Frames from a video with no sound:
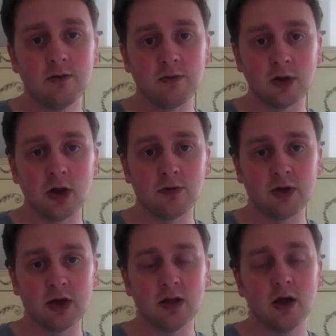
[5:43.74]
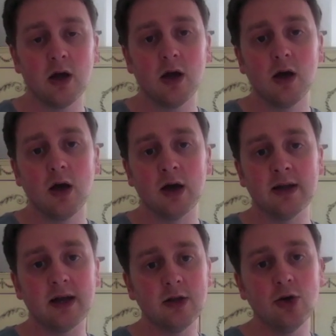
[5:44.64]
from Golovkin
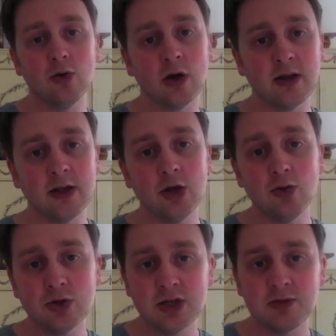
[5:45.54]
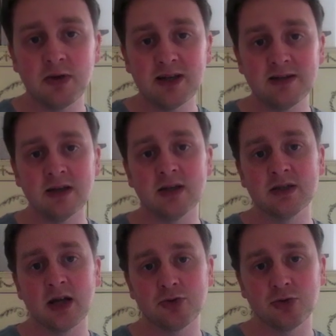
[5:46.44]
and then use his ability and
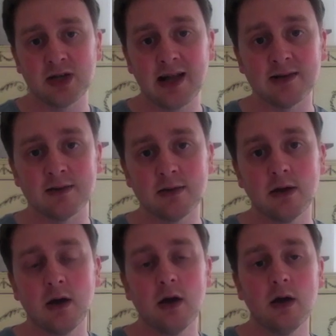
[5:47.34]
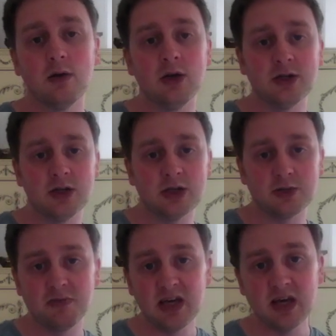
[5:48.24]
his natural talent, his
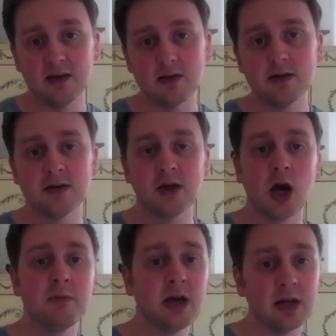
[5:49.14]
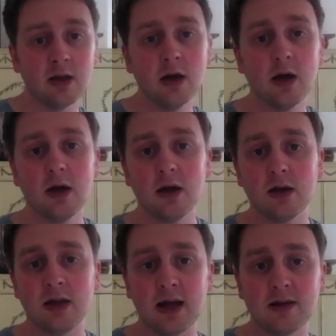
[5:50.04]
speed, to come in,
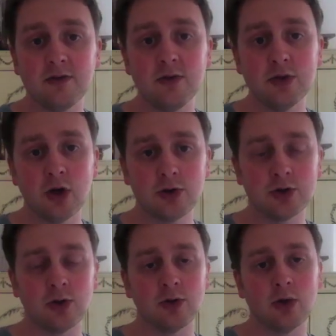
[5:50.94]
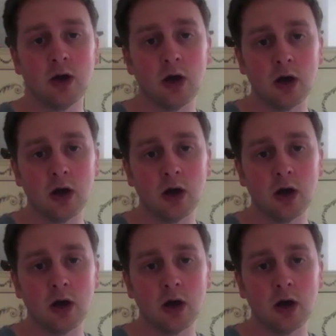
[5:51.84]
land a few shots on